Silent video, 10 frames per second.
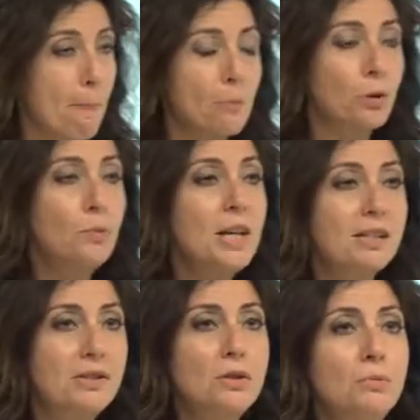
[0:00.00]
what we
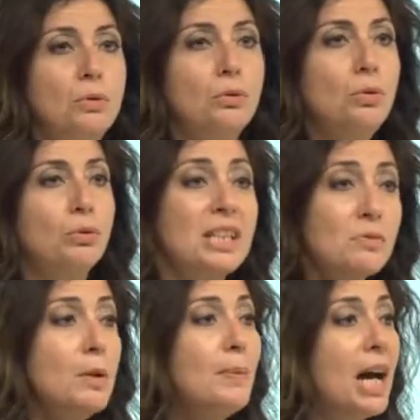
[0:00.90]
assume to do, this
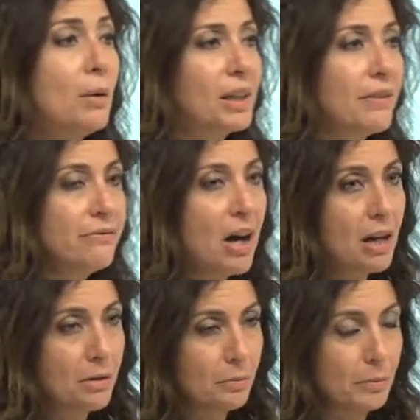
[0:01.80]
will be our
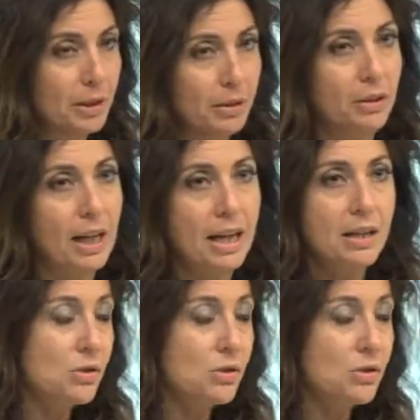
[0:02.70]
environment, okay?